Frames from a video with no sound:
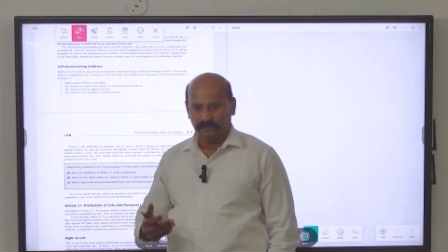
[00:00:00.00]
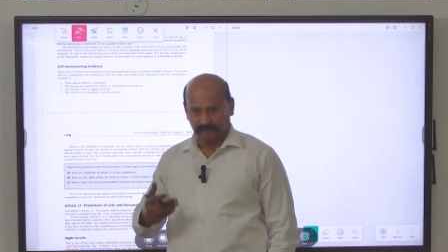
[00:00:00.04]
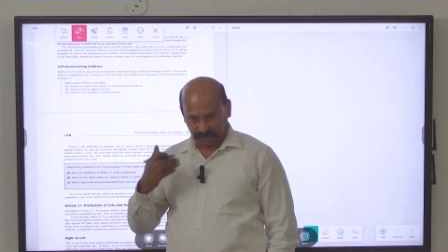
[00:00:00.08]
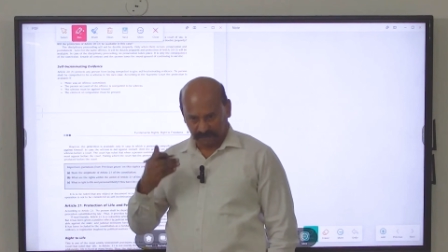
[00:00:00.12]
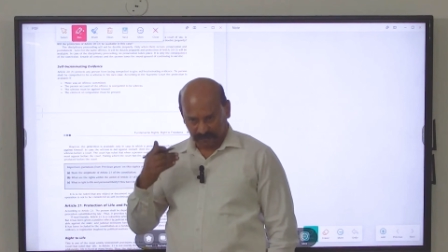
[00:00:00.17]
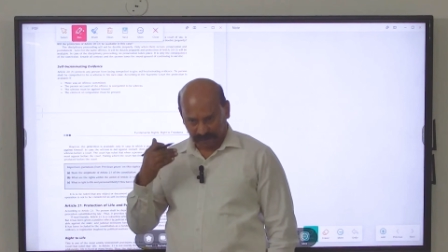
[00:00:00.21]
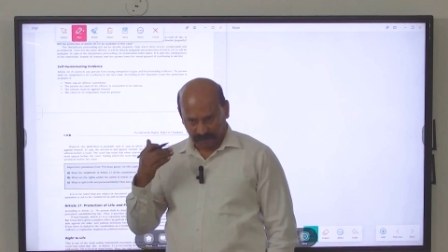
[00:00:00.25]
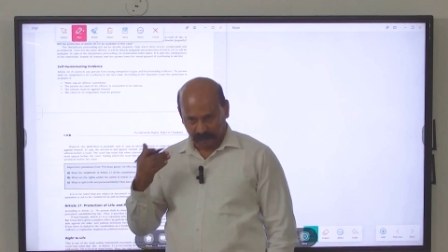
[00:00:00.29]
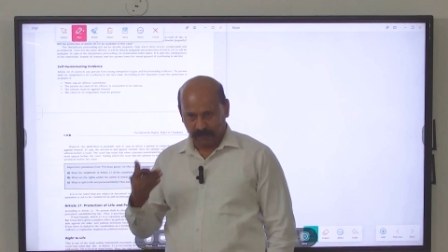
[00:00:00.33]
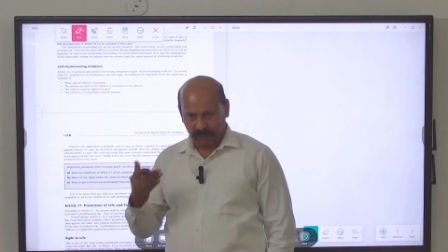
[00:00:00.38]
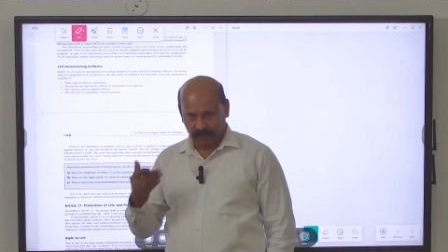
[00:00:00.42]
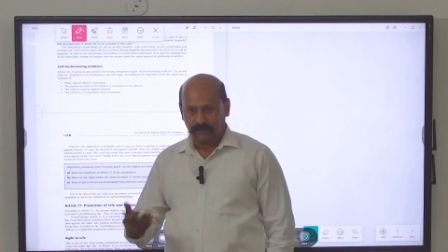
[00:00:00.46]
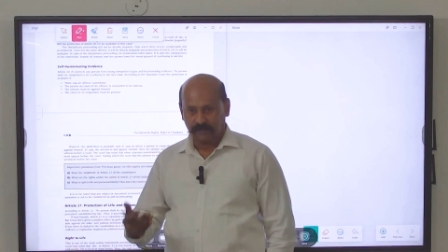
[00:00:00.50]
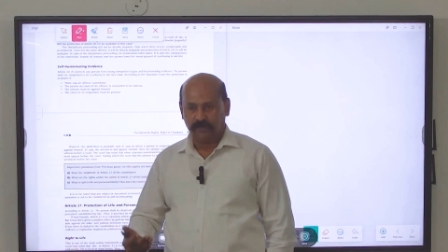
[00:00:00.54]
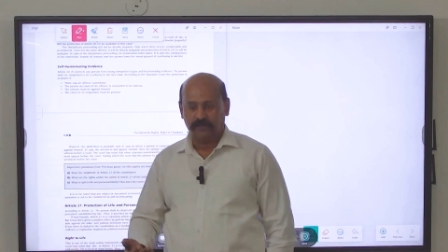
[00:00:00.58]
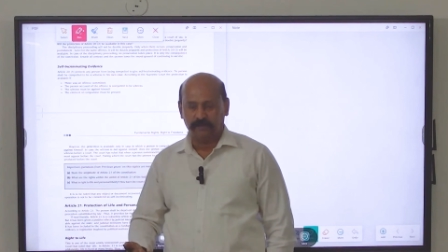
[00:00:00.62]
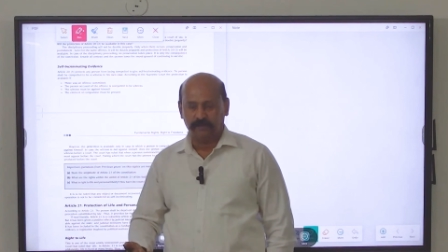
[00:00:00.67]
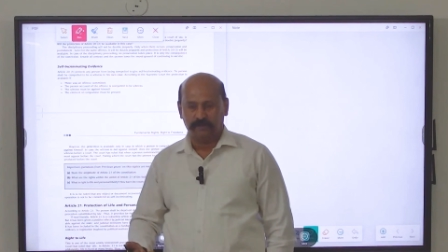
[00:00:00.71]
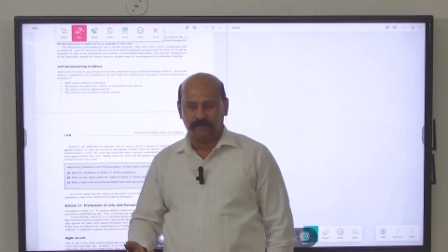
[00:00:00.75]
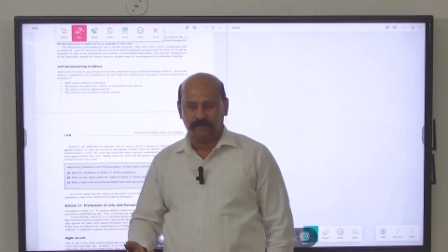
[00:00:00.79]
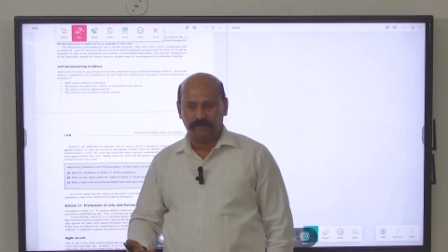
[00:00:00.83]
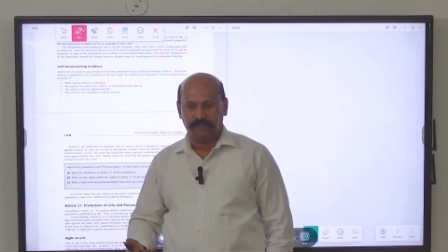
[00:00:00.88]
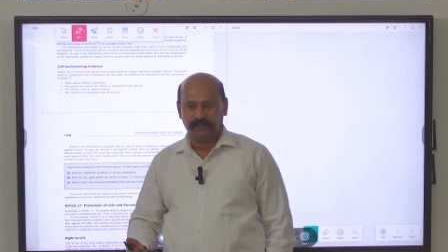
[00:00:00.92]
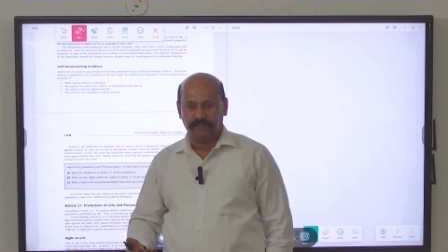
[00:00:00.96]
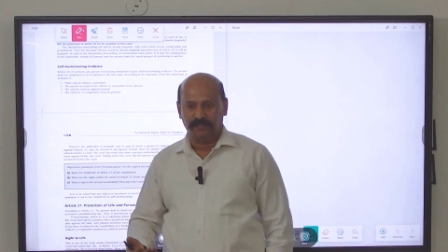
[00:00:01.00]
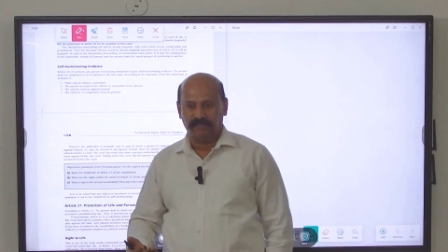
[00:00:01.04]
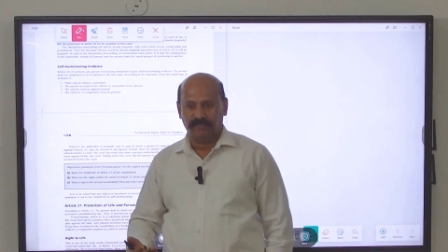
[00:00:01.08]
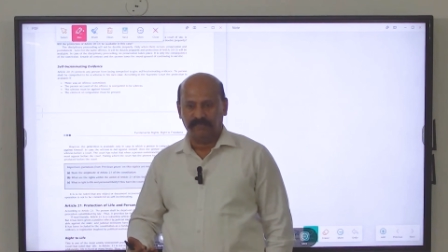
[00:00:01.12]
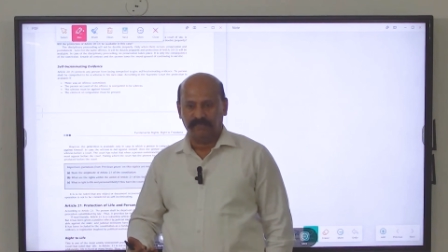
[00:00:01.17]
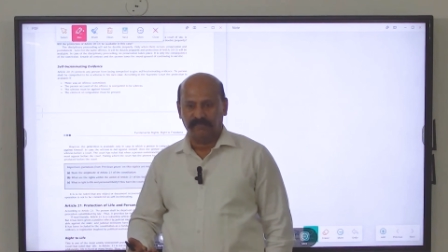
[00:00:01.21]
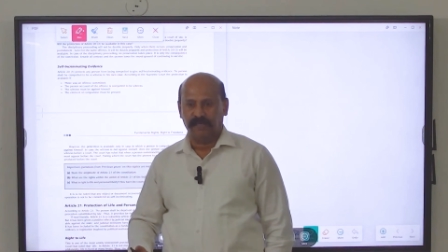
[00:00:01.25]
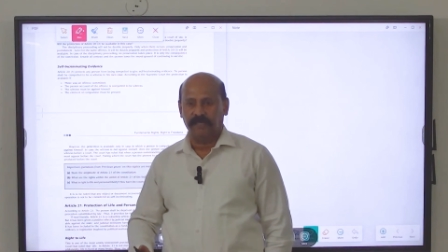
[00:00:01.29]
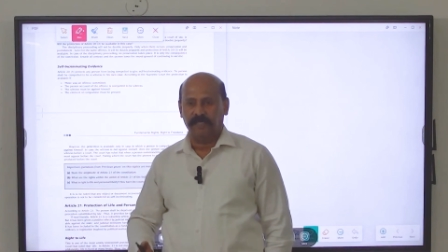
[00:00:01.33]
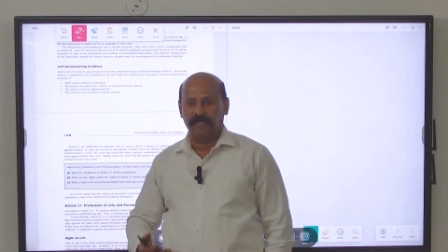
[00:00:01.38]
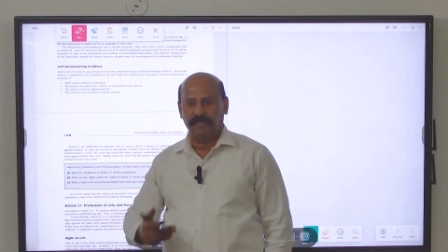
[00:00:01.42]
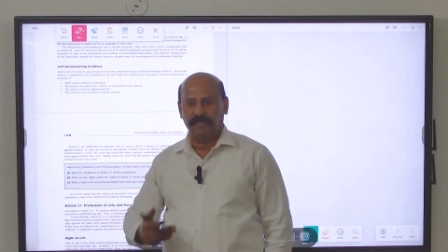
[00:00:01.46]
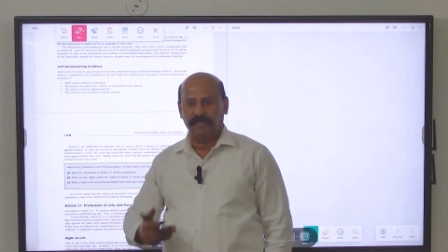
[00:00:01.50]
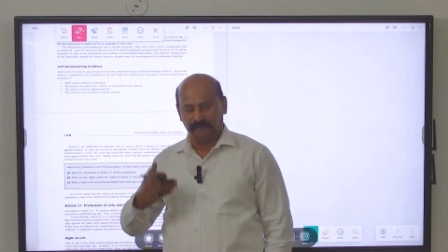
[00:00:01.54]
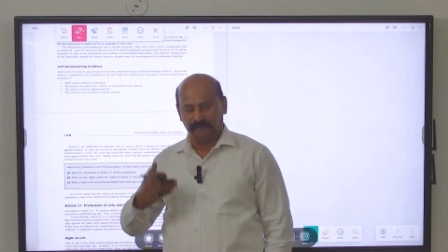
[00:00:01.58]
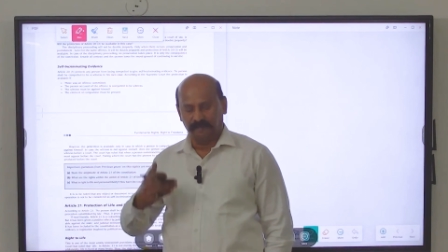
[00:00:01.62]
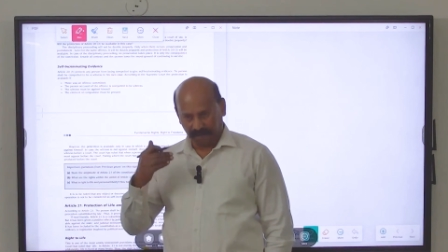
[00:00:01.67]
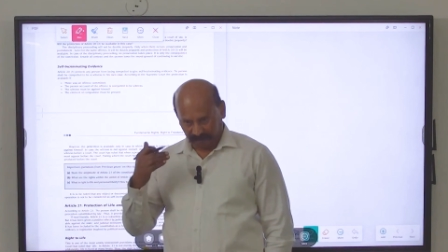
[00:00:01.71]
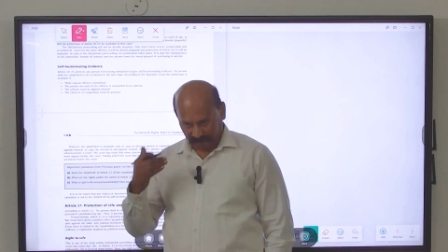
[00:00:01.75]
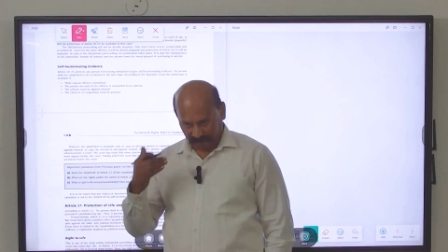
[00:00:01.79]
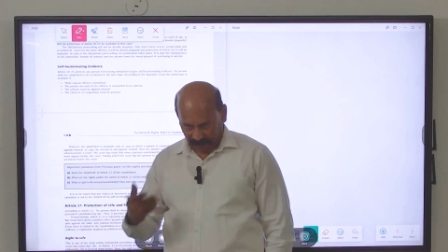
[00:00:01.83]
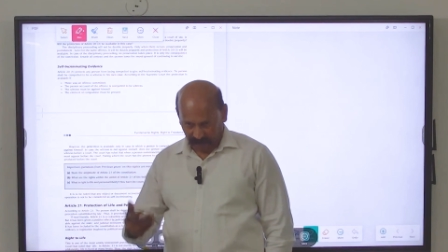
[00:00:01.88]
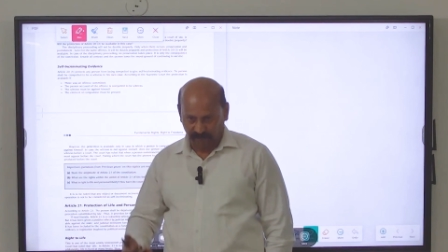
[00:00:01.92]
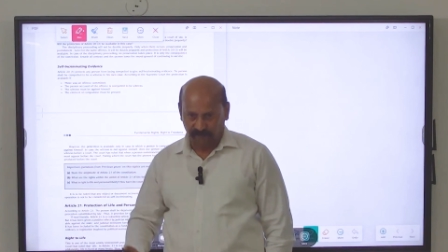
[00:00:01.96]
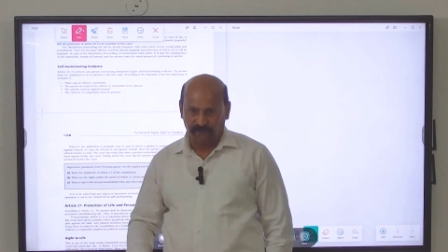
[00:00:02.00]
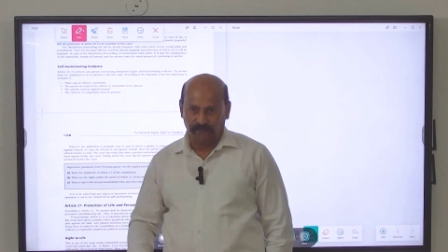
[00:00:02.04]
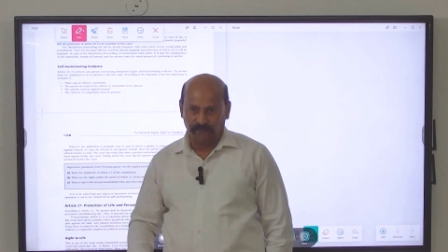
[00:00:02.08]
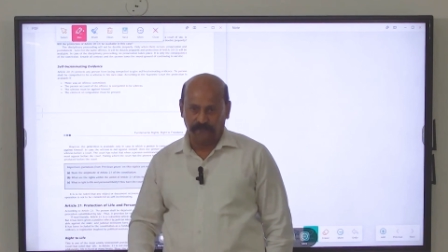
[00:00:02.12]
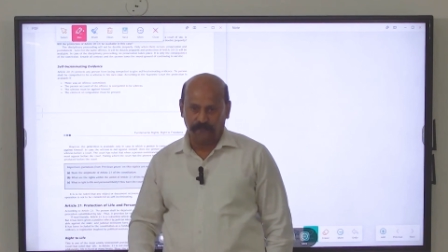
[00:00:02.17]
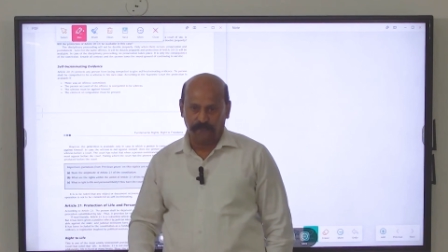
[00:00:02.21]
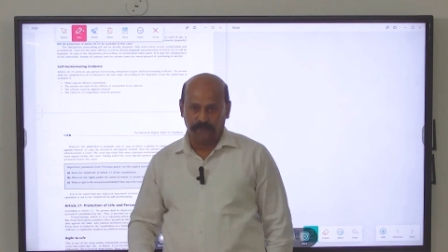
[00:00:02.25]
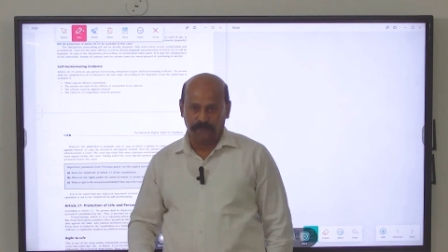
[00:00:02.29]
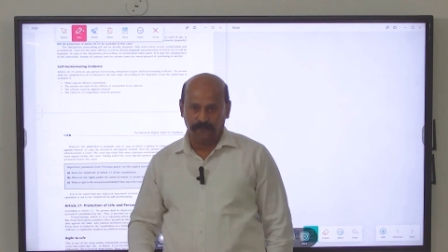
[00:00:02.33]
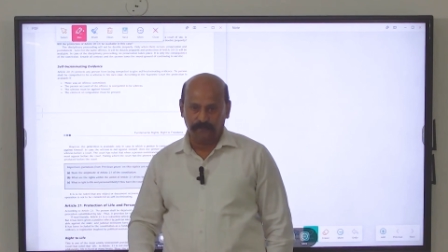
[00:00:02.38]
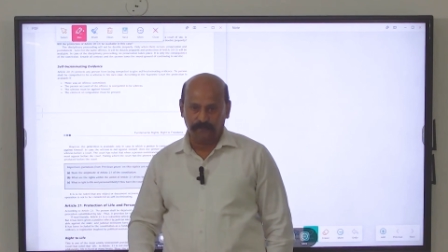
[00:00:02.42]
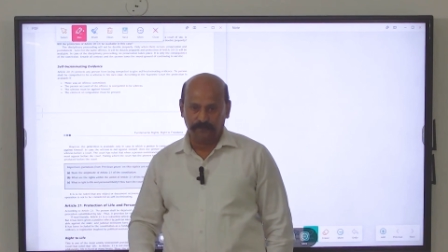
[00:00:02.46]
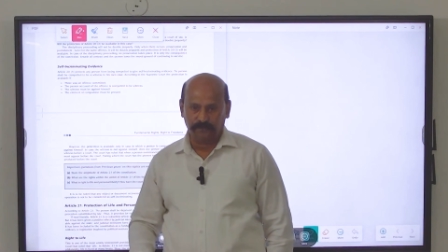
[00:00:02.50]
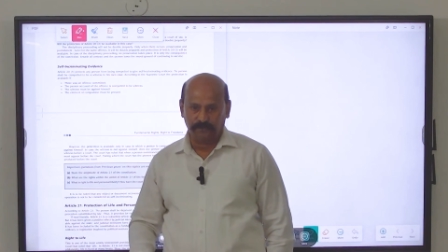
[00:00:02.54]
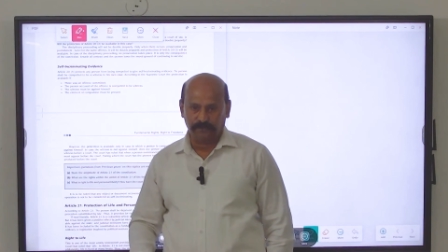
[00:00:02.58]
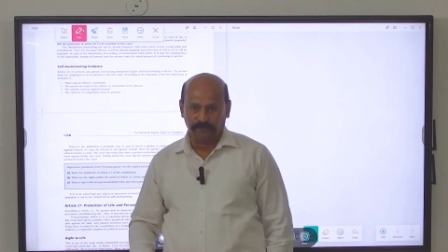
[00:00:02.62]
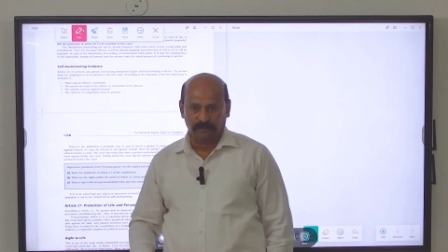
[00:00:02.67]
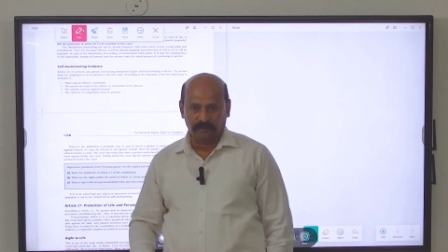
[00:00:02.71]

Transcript: that was constitutionally valid in force